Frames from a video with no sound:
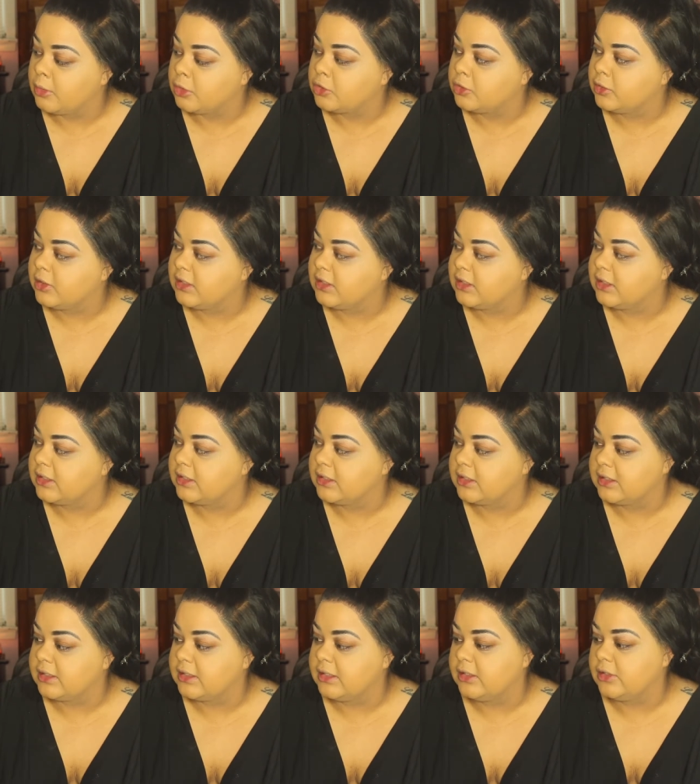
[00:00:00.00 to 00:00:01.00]
Creaseless
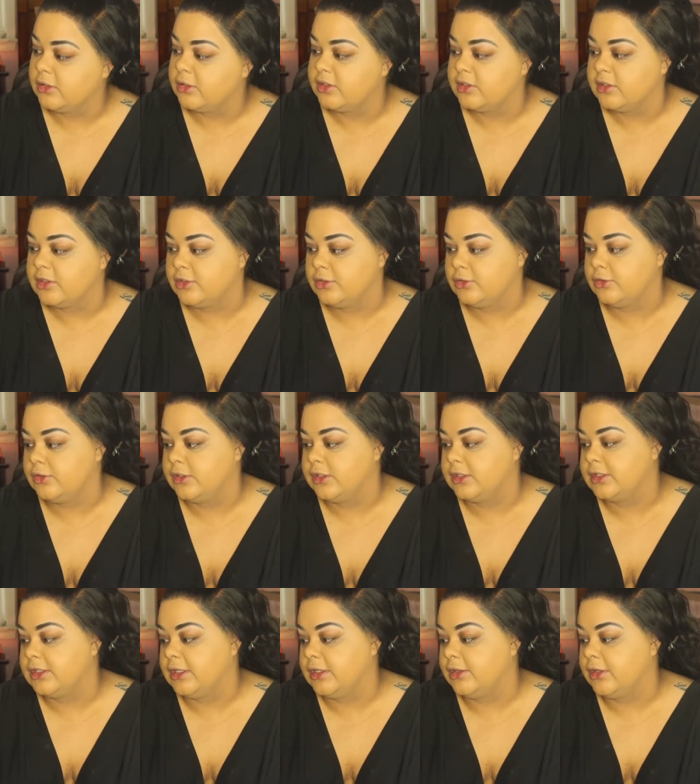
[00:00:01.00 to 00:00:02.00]
Concealer. This is their new
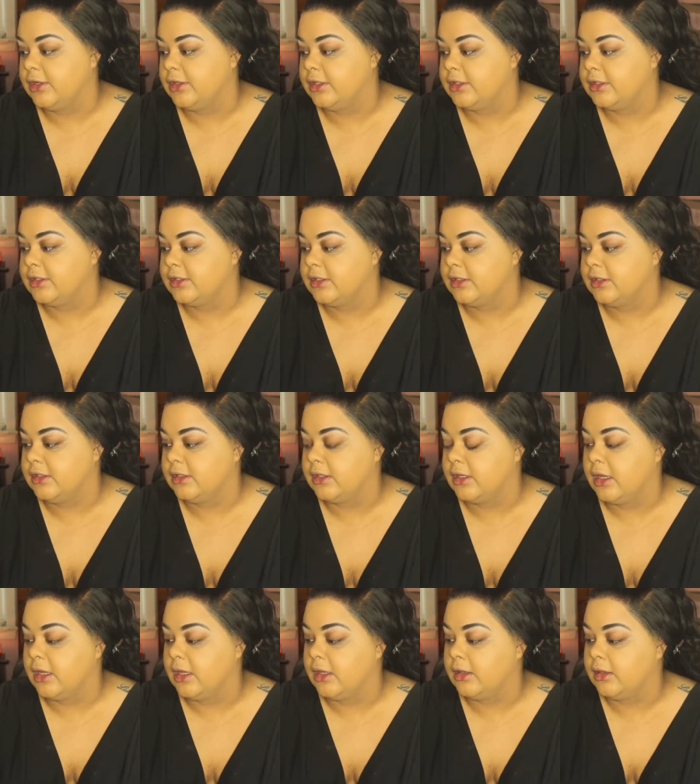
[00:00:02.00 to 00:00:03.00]
concealer, and this is in the
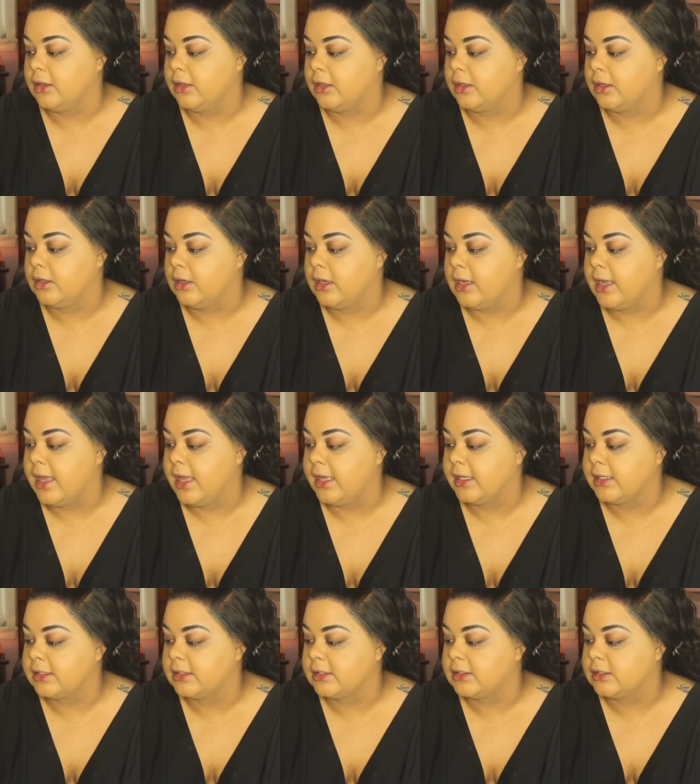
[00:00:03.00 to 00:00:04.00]
color
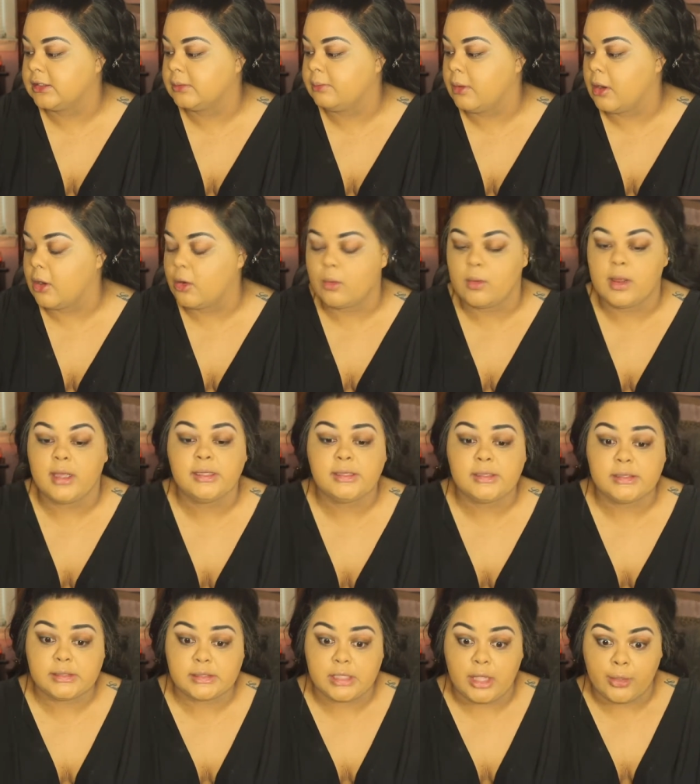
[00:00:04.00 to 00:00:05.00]

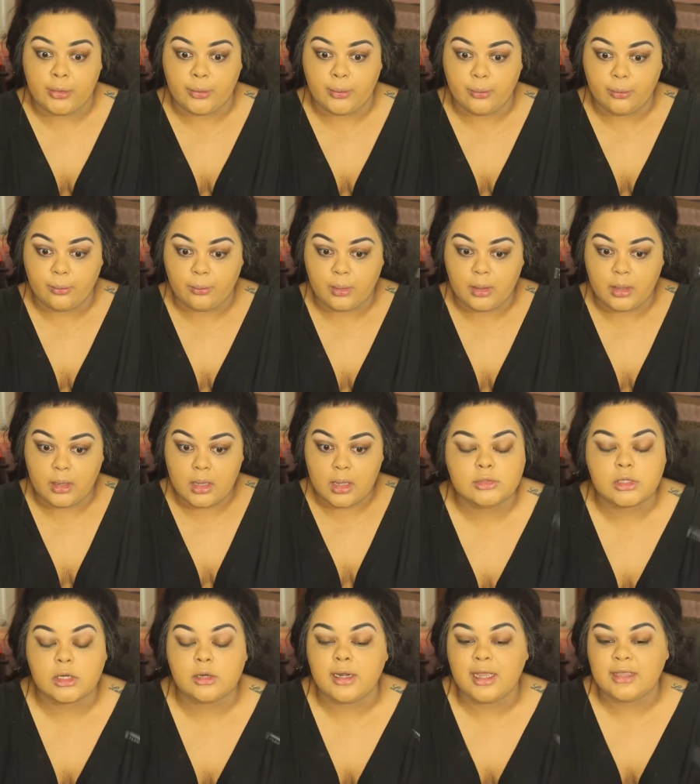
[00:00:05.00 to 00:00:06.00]
Espresso.
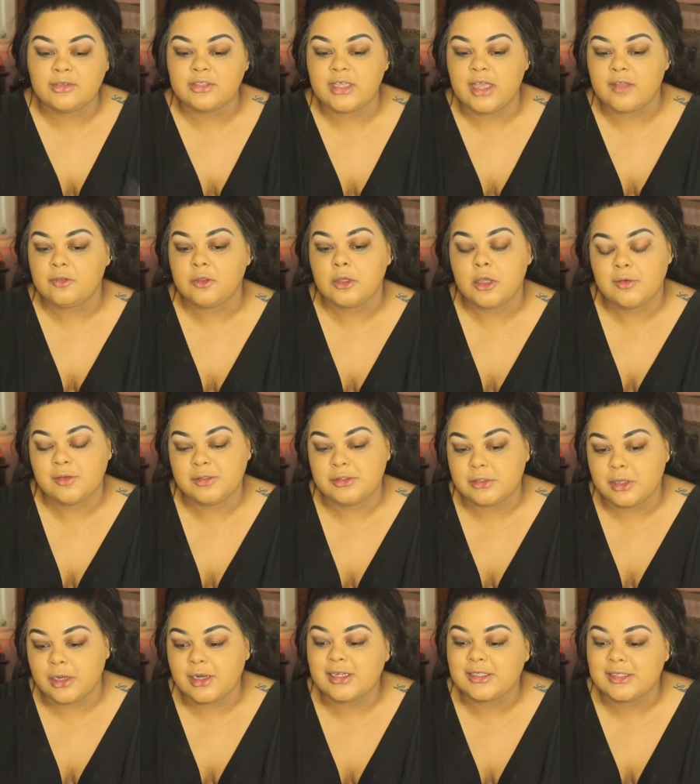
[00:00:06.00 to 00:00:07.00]
Don't actually have to go as
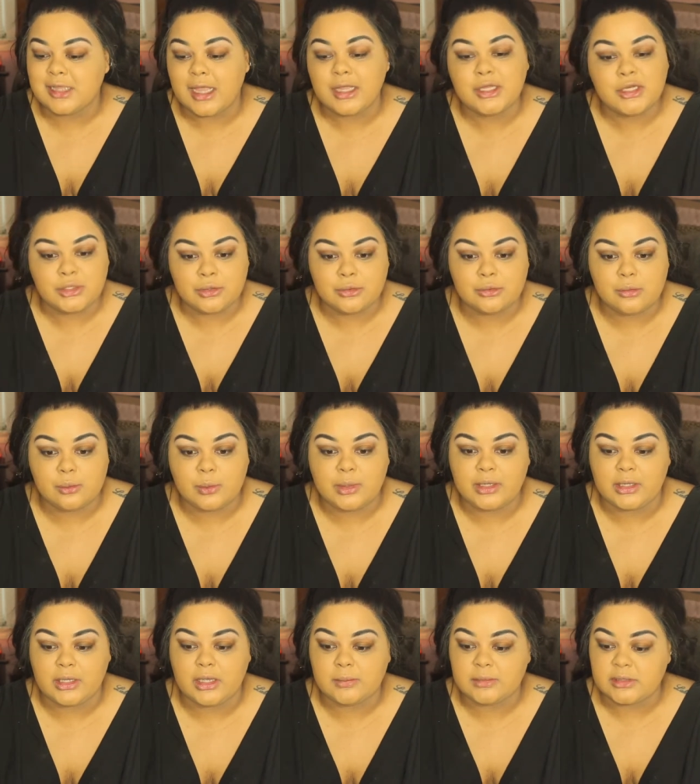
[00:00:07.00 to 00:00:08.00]
dark as I do when
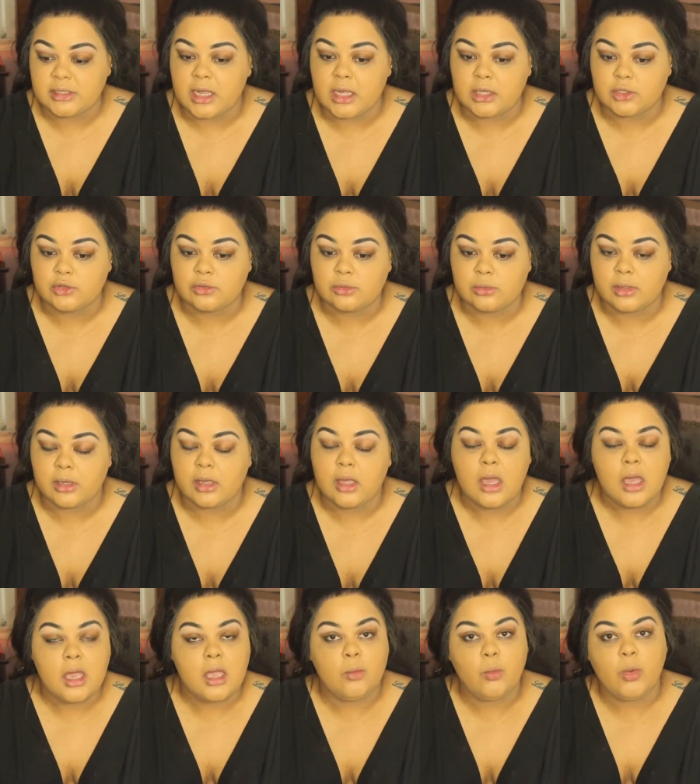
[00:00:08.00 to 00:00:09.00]
it comes to contour.
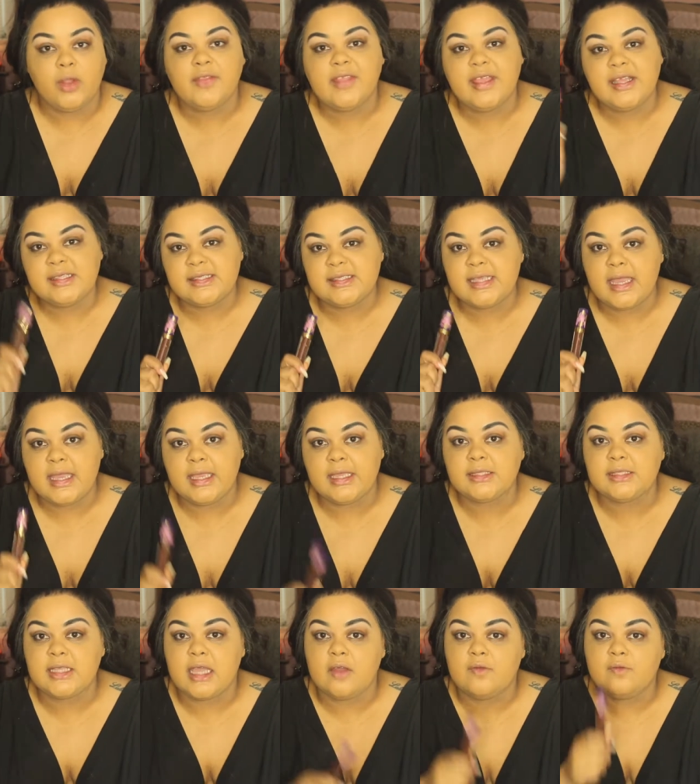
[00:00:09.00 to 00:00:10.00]
What they say
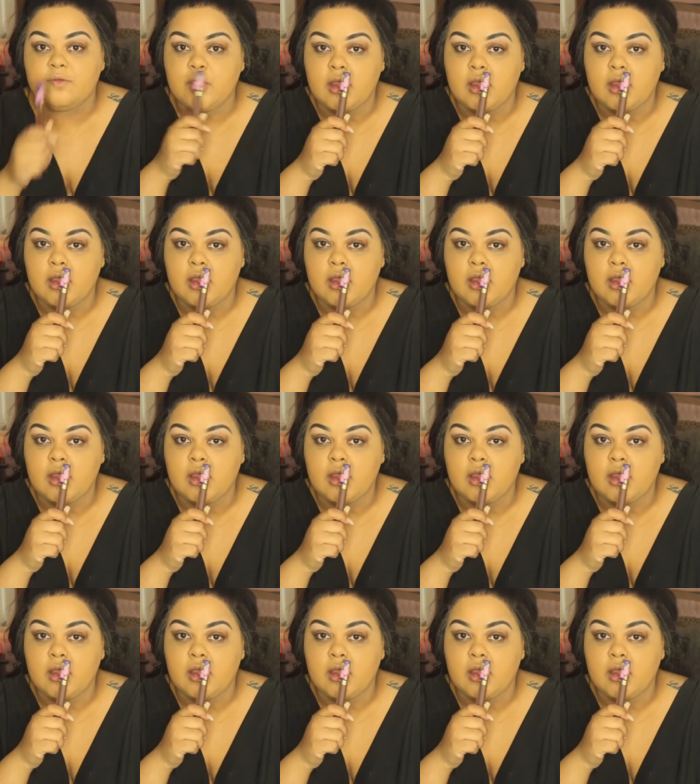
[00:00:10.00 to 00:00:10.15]
is that